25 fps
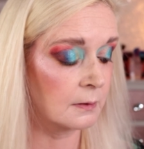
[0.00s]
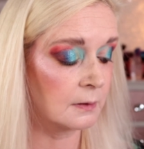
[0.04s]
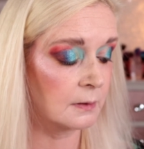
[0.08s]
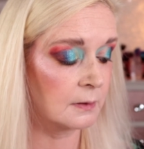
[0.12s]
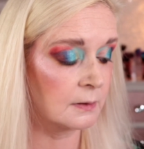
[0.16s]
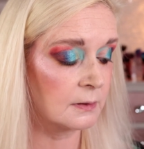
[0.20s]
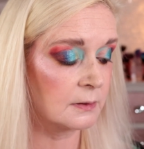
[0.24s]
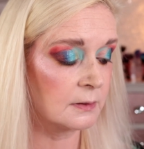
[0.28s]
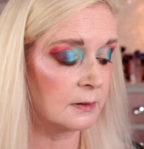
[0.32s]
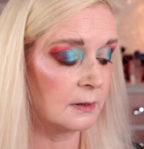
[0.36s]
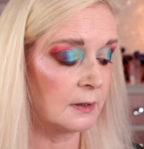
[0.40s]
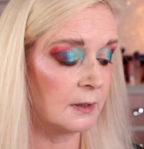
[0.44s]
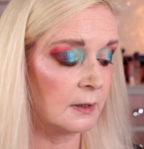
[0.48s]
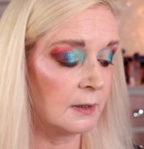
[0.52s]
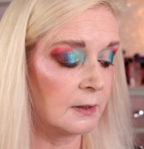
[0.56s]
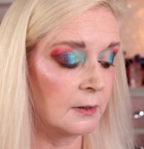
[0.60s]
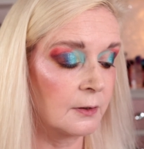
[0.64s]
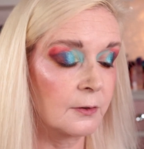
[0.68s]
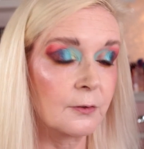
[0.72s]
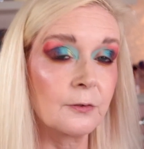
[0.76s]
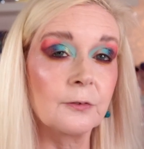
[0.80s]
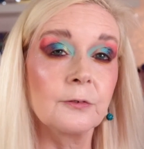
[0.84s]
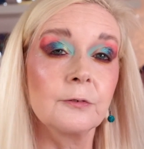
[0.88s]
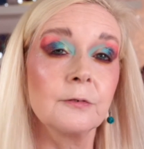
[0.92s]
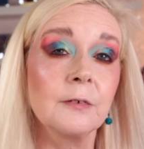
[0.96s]
That's an
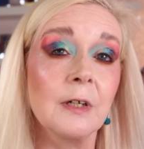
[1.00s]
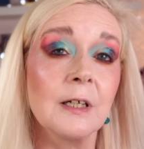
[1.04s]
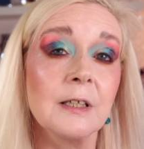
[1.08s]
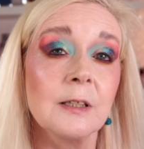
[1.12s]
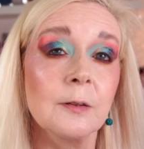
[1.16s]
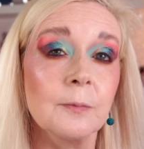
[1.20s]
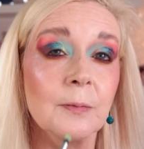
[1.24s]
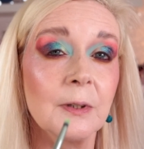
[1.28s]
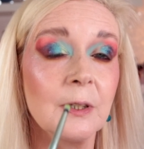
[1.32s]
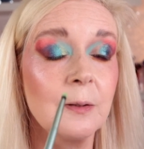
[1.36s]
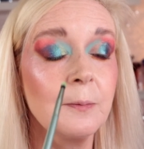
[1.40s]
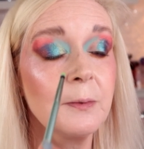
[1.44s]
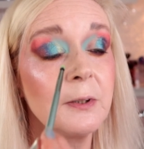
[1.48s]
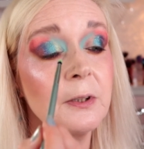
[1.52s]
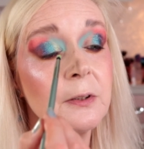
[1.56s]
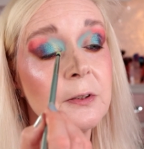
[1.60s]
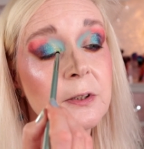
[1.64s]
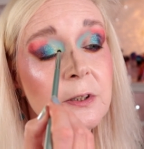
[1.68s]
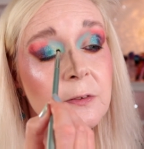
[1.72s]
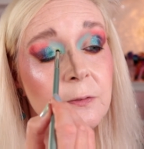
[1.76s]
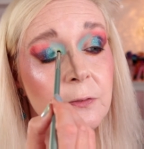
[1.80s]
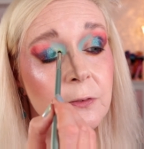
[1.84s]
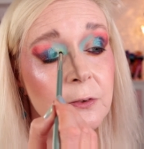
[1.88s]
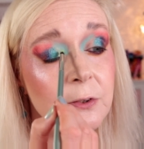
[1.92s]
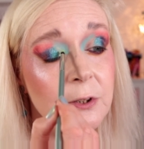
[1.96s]
incredibly
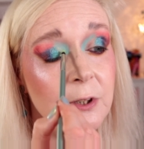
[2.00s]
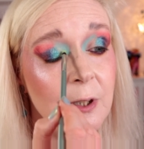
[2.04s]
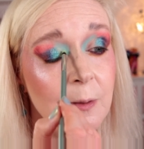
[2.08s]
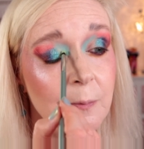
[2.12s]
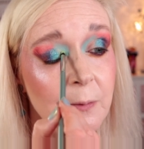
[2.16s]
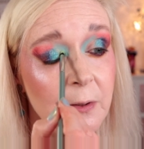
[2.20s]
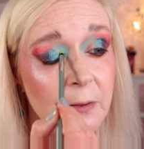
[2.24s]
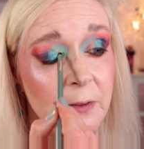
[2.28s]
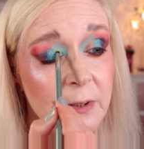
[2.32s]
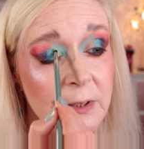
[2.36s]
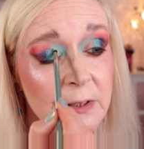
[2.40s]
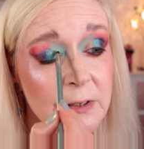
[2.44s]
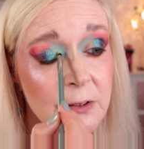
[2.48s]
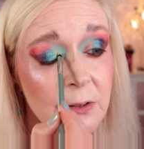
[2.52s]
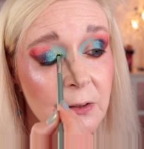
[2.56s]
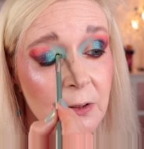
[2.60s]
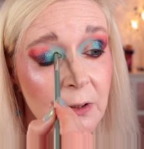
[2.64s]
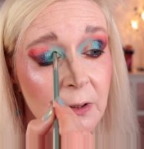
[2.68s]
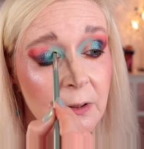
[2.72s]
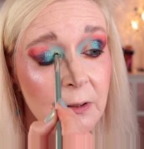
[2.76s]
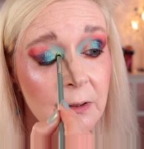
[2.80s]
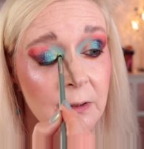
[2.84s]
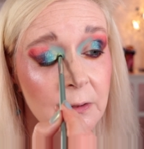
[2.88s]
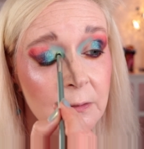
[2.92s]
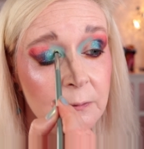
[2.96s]
beautiful shimmer. It's
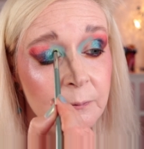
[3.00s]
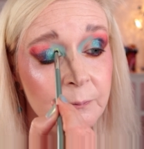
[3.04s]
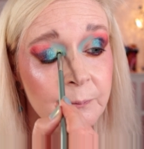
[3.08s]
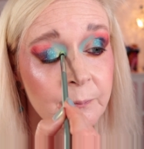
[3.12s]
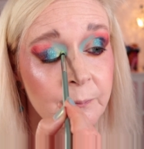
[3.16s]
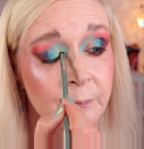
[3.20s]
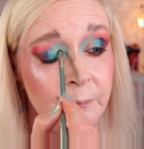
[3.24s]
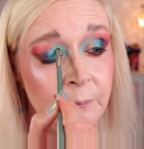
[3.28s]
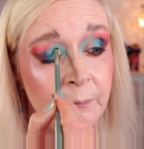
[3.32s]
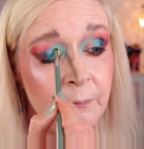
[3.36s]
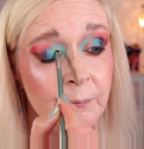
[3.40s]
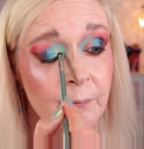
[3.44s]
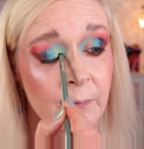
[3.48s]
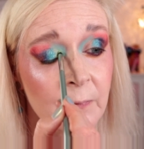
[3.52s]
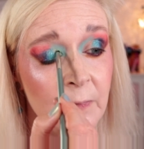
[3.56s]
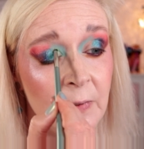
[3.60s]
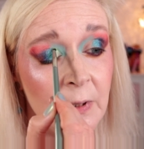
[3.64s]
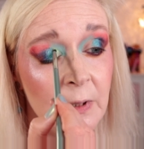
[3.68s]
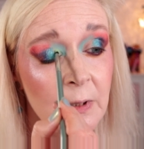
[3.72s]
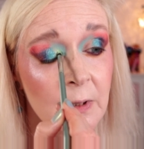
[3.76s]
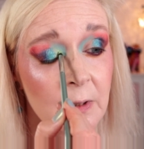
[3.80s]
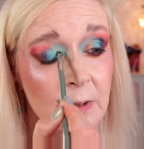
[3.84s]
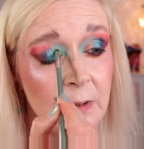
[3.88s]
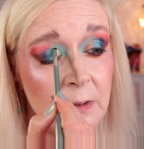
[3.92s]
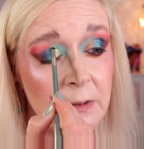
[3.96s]
got
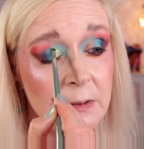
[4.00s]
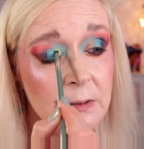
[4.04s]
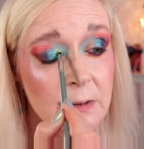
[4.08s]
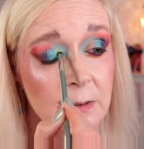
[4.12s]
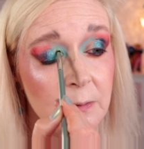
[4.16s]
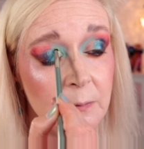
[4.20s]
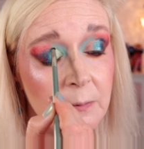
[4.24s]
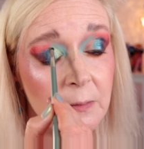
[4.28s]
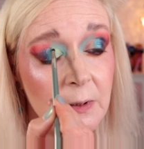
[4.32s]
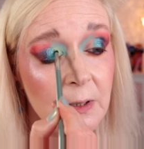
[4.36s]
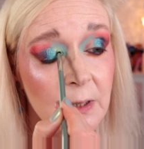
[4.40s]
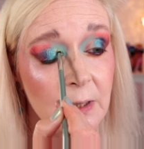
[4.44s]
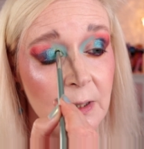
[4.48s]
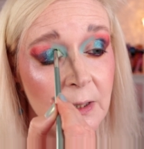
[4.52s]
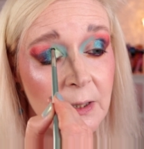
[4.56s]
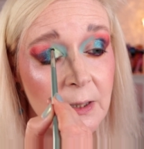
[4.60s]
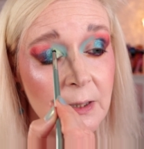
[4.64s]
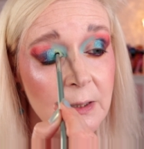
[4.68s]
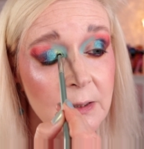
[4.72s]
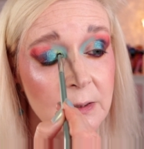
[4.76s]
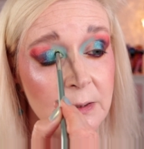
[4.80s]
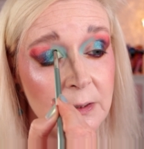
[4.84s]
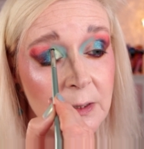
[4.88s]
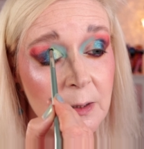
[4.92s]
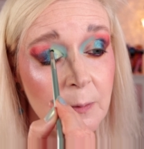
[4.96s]
some
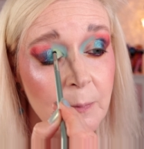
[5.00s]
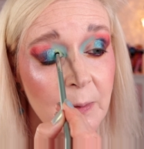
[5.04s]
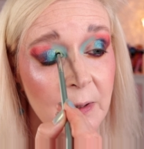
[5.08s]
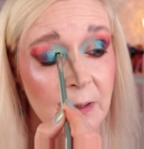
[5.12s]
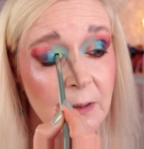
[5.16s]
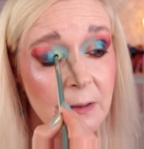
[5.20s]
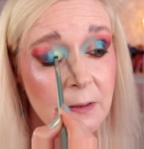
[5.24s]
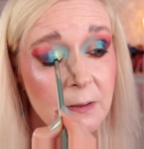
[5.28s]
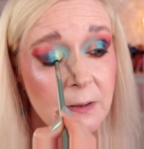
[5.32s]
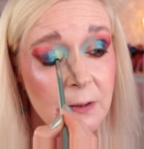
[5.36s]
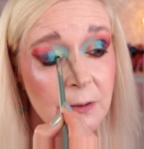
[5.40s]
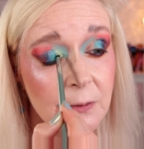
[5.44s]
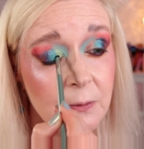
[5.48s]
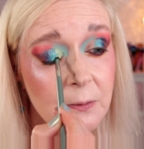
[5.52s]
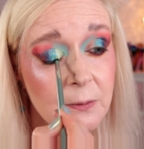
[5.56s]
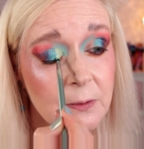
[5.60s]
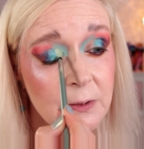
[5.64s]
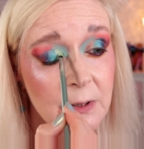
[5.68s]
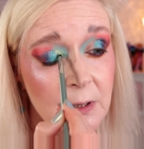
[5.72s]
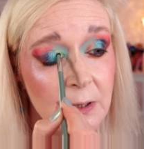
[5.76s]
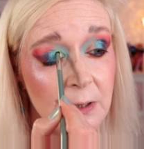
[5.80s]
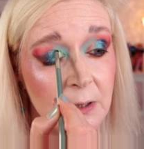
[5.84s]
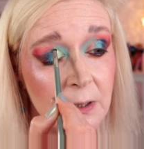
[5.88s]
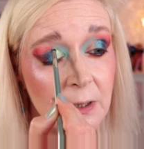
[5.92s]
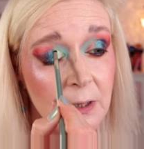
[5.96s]
glitzy
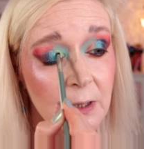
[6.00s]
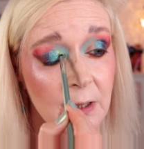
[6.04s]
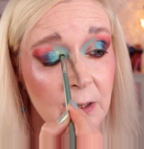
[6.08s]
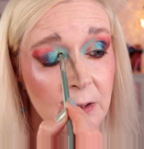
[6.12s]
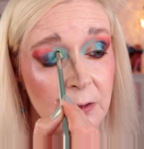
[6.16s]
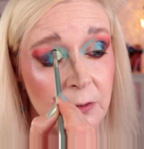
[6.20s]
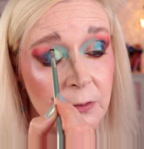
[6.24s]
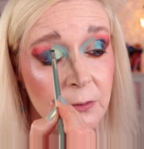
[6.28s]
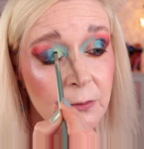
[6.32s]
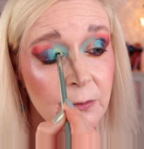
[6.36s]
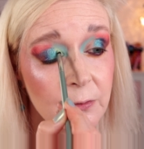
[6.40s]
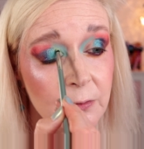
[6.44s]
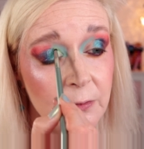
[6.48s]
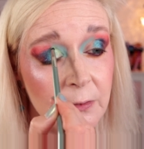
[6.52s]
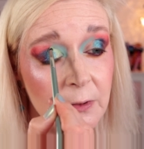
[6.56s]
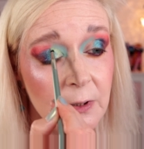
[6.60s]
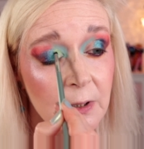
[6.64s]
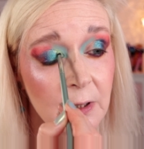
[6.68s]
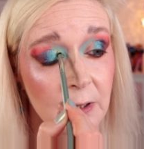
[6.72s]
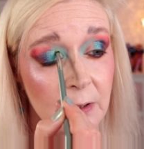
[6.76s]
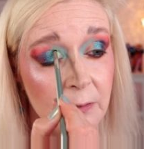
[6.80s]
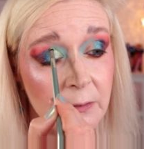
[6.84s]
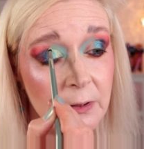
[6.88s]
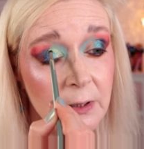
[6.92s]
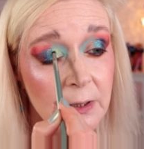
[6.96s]
particles in there. It's
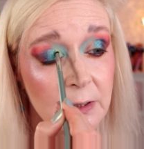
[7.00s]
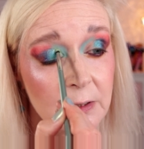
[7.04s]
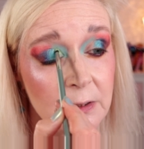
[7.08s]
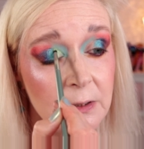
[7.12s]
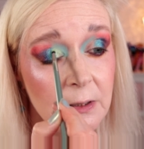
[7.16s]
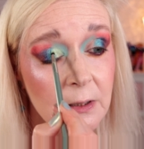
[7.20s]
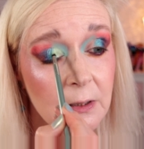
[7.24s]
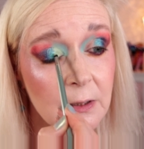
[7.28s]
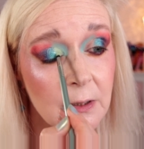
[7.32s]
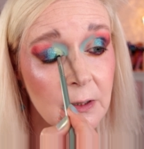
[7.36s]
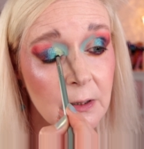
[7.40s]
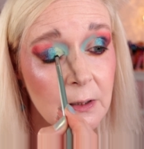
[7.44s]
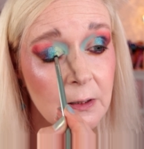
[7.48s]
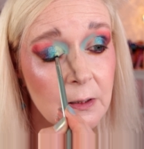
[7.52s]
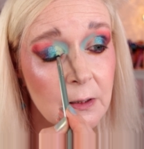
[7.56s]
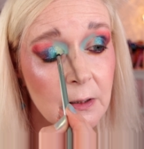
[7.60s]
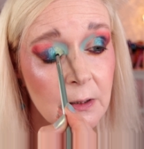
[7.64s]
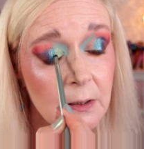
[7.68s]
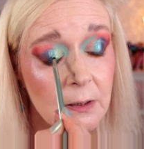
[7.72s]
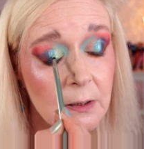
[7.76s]
really, really stunning.